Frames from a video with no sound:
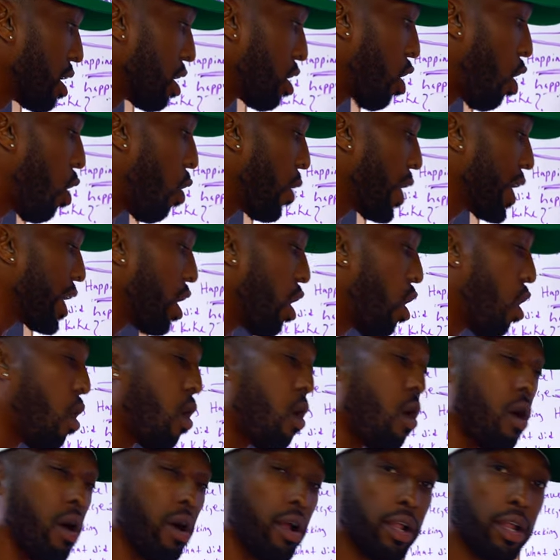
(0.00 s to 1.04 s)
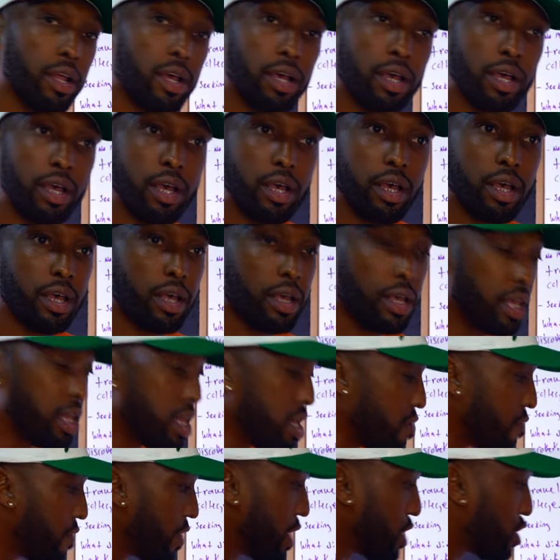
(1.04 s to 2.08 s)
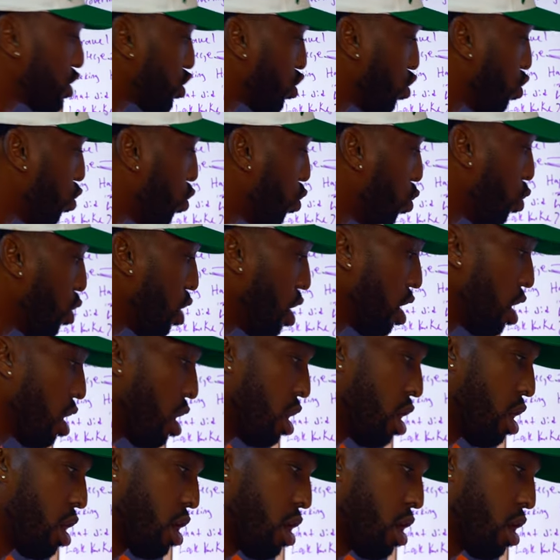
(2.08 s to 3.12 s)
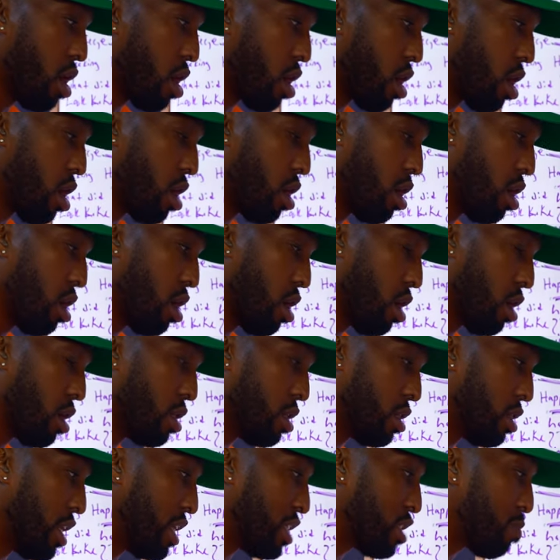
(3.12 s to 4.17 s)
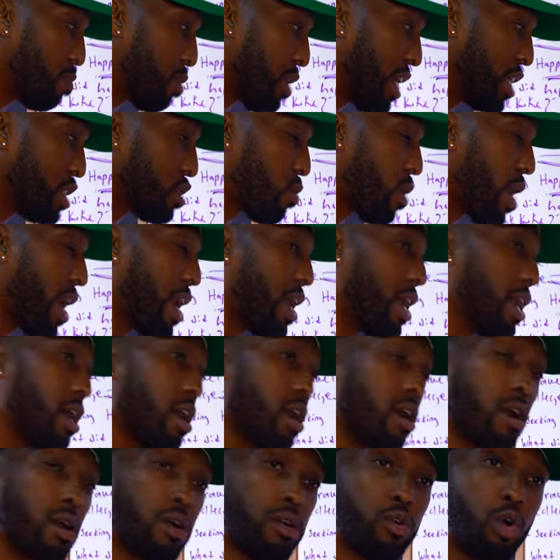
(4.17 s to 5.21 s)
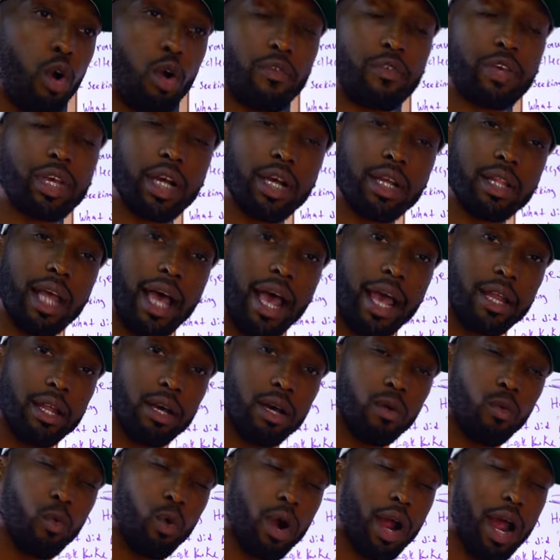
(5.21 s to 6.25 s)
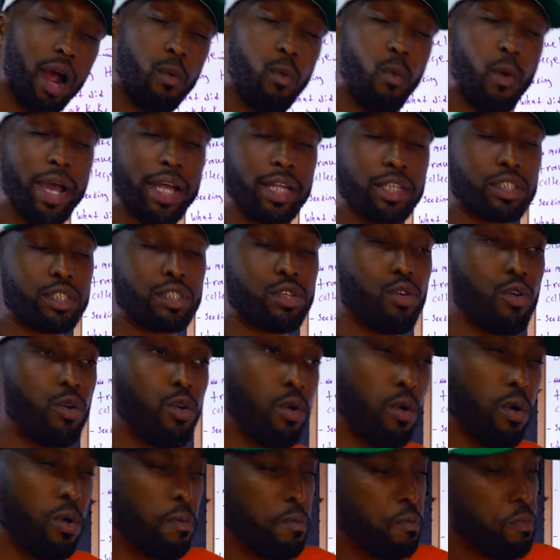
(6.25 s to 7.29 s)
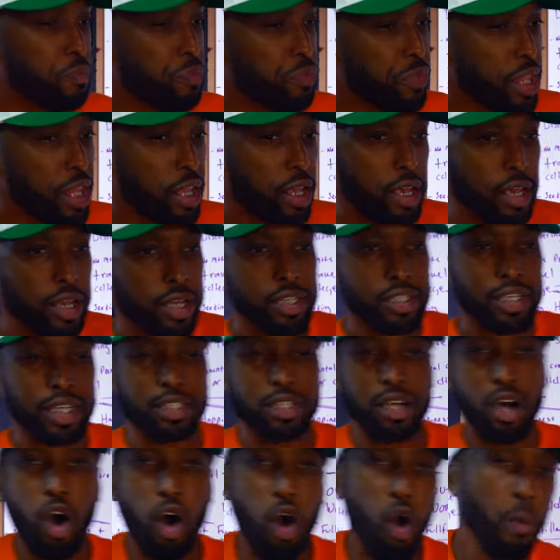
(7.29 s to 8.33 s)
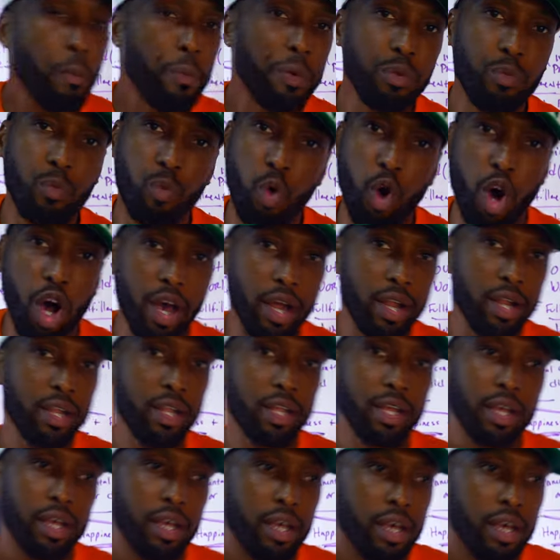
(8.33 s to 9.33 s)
going on, even to this place right here, North Carolina, where I went to just an open run